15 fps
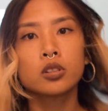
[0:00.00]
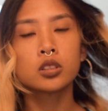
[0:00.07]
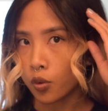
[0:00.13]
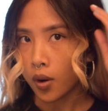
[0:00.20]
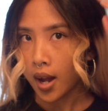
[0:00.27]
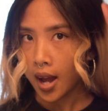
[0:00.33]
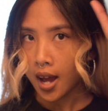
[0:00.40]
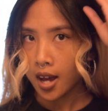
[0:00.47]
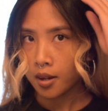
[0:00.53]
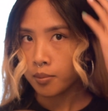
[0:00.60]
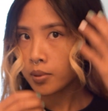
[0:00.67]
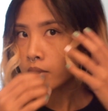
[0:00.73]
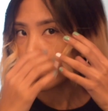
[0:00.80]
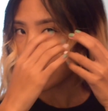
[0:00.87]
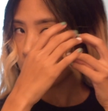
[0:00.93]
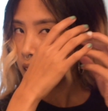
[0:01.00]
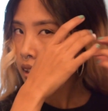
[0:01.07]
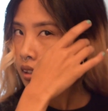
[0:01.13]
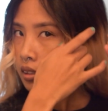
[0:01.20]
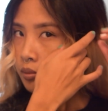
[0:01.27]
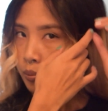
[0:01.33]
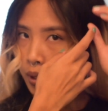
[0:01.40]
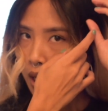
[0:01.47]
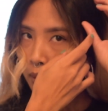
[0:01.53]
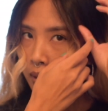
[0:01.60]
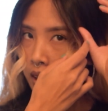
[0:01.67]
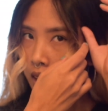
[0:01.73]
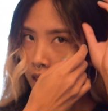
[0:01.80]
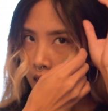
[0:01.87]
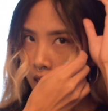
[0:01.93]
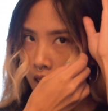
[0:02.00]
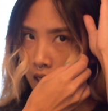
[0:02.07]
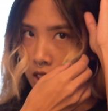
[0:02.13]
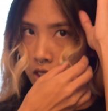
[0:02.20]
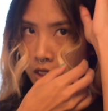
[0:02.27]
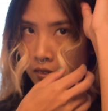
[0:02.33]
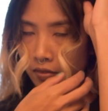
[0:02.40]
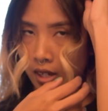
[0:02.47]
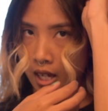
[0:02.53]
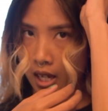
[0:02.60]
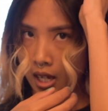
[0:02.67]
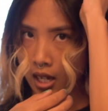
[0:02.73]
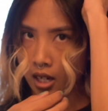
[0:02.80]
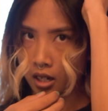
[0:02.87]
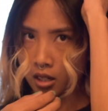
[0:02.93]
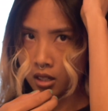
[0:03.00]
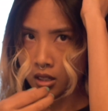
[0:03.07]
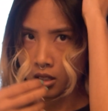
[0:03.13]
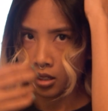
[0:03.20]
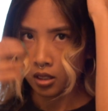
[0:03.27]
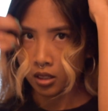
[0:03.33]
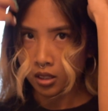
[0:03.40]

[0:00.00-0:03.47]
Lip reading: Grab probably like an inch of hair